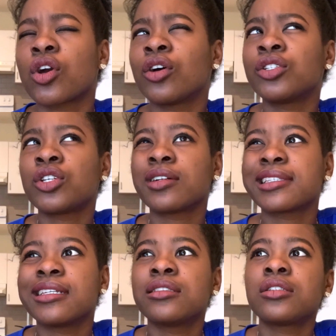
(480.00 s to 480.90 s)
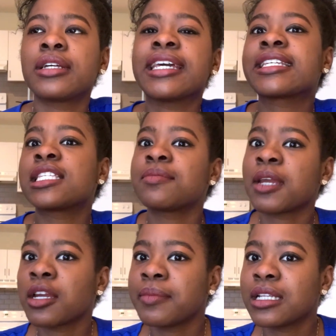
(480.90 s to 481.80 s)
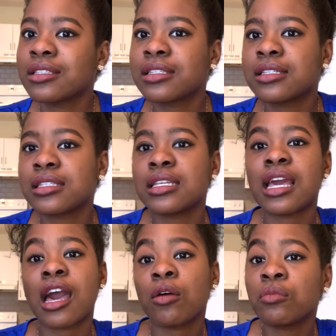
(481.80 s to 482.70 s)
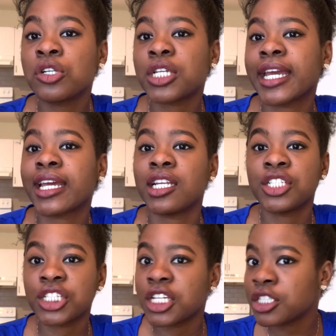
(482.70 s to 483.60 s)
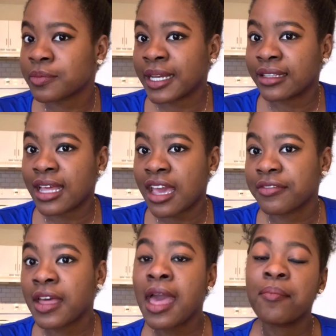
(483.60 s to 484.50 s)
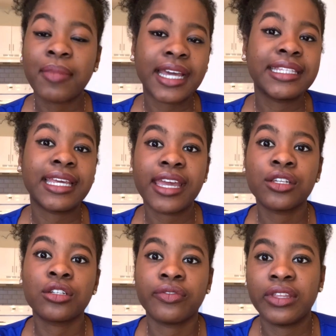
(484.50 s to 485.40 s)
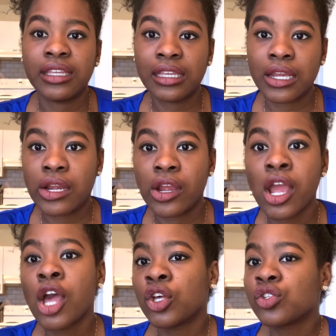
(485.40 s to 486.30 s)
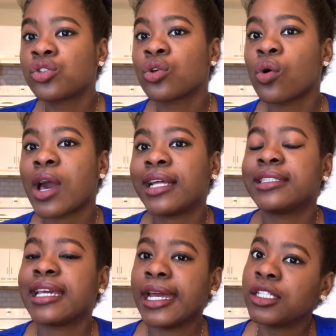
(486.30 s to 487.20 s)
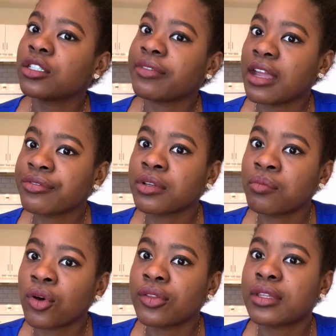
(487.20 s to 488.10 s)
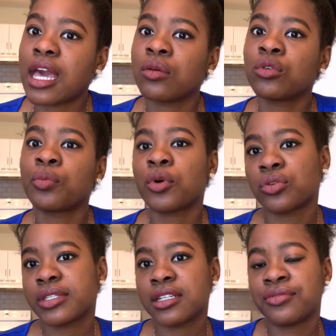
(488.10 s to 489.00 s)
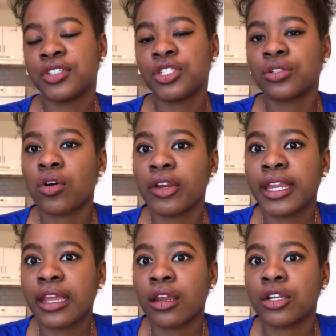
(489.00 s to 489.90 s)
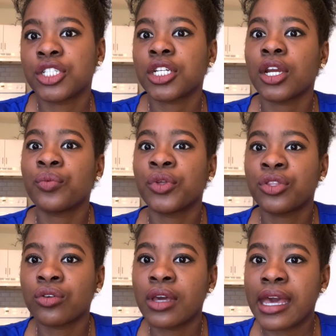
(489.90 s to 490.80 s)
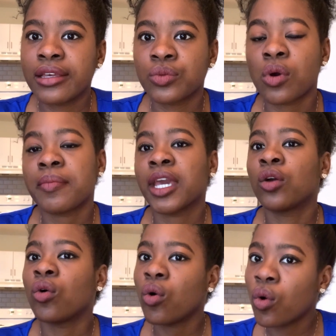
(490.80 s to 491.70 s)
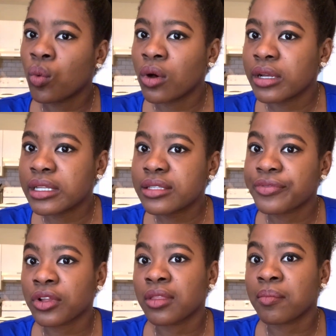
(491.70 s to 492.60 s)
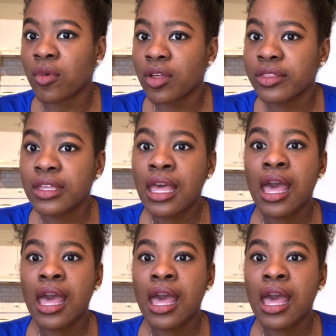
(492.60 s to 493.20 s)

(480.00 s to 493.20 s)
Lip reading: conduct a little experiment to see how much I can change my life by the end of the year. So at the end of every month, I will post a video on here sharing with you guys what my goal was for the month,